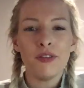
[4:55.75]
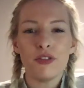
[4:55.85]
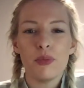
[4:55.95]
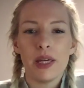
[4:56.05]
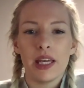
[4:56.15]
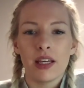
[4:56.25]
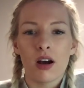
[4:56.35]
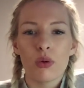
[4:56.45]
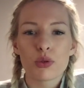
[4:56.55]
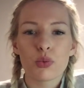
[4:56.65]
For me,
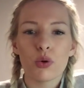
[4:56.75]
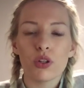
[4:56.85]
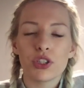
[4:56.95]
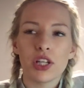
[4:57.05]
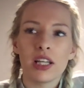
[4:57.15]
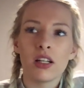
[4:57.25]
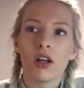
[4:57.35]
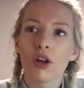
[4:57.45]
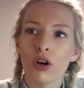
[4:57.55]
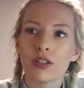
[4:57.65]
I was watching a
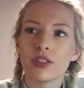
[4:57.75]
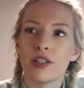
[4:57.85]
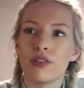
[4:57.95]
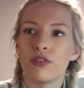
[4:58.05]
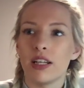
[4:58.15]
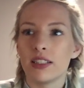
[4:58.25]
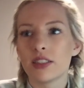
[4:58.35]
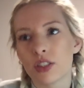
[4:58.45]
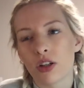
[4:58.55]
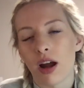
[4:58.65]
lot of
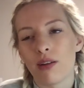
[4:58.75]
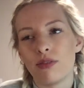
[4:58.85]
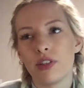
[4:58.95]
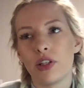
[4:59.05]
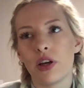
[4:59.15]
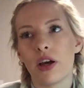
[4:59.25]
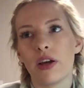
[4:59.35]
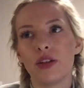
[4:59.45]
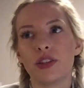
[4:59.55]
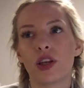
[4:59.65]
Instagram
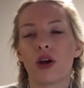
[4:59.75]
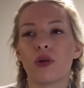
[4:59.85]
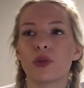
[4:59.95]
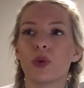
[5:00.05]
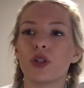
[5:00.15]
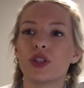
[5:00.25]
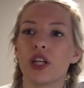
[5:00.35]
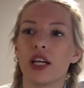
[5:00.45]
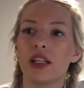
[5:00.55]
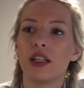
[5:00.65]
videos, and I was
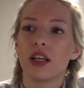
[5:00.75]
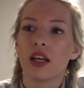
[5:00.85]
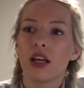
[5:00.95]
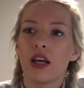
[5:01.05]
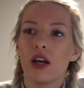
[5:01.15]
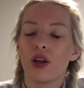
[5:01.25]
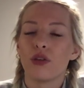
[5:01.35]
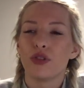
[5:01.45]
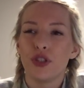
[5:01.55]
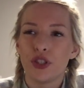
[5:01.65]
watching a lot of
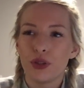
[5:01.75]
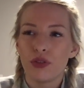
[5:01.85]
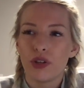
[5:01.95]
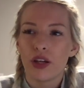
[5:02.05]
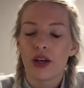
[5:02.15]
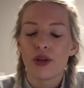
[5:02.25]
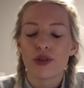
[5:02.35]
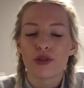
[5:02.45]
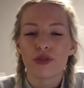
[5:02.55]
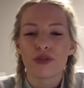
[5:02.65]
YouTube videos of